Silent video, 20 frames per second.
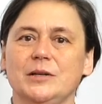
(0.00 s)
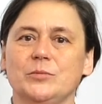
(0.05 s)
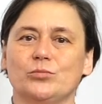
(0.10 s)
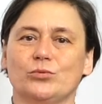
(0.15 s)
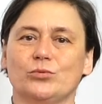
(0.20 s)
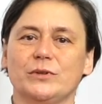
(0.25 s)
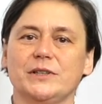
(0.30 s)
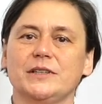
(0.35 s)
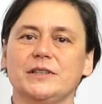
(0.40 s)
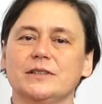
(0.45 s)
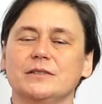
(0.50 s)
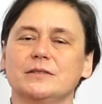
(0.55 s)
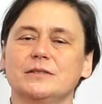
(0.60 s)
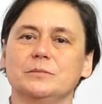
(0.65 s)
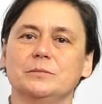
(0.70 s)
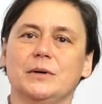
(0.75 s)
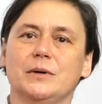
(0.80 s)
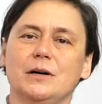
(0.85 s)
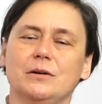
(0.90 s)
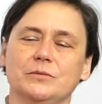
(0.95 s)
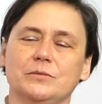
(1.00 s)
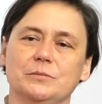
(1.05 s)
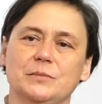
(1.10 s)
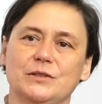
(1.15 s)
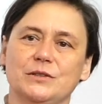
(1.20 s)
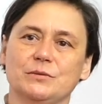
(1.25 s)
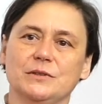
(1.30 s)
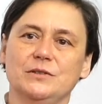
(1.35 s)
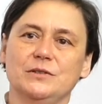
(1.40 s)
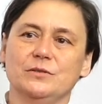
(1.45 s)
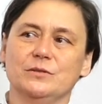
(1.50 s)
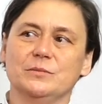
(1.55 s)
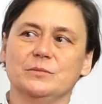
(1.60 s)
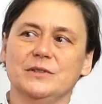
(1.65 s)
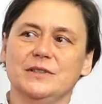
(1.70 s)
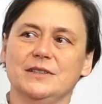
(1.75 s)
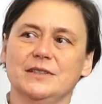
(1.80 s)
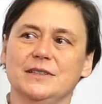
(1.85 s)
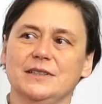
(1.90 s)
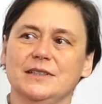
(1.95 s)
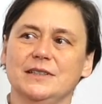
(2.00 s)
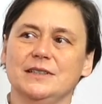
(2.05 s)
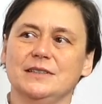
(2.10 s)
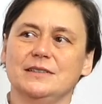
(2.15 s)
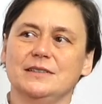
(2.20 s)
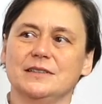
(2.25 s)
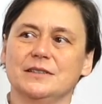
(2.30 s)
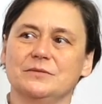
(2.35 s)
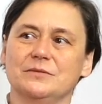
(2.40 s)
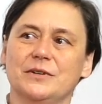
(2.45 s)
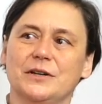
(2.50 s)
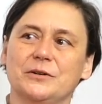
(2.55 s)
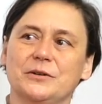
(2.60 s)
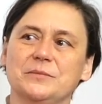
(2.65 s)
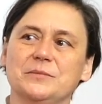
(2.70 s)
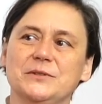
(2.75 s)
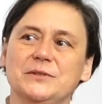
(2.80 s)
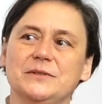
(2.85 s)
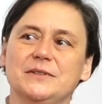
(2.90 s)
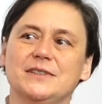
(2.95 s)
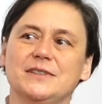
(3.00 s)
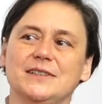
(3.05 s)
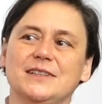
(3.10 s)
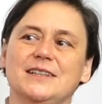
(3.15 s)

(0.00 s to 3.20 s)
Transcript: break the bond between human and the environment.